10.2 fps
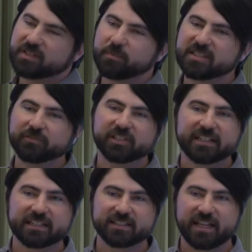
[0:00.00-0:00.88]

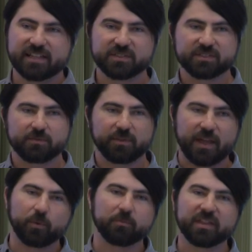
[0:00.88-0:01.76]
specifically in this case,
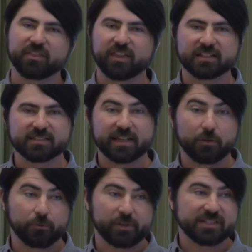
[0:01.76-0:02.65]
that would be things like
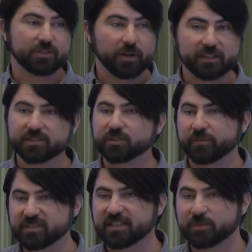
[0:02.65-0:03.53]
restarting the
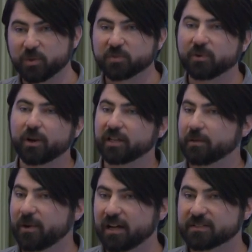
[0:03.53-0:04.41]
service that's supposed to be running in
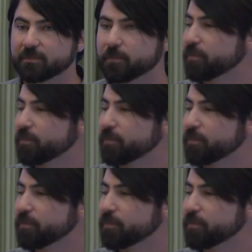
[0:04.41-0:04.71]
the box.